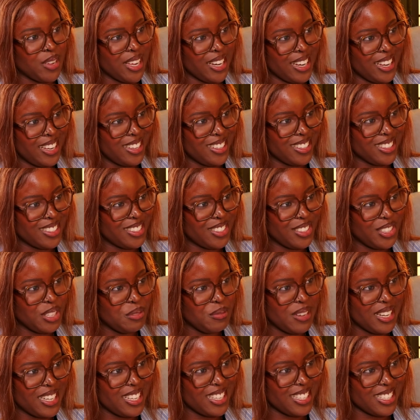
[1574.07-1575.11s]
many,
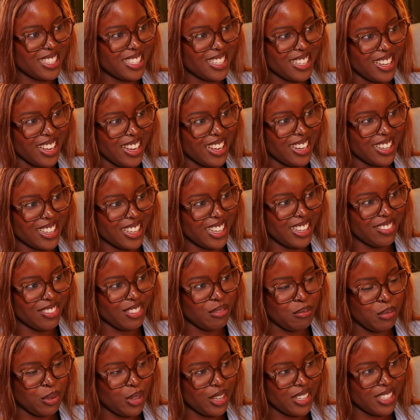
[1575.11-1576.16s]
too many to like
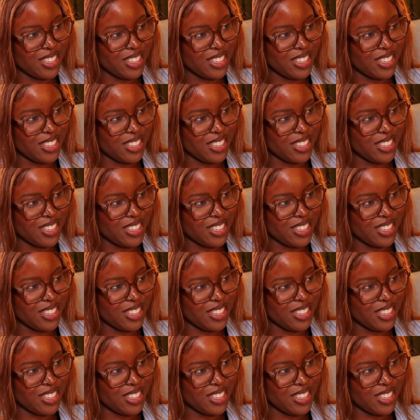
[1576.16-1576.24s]
even put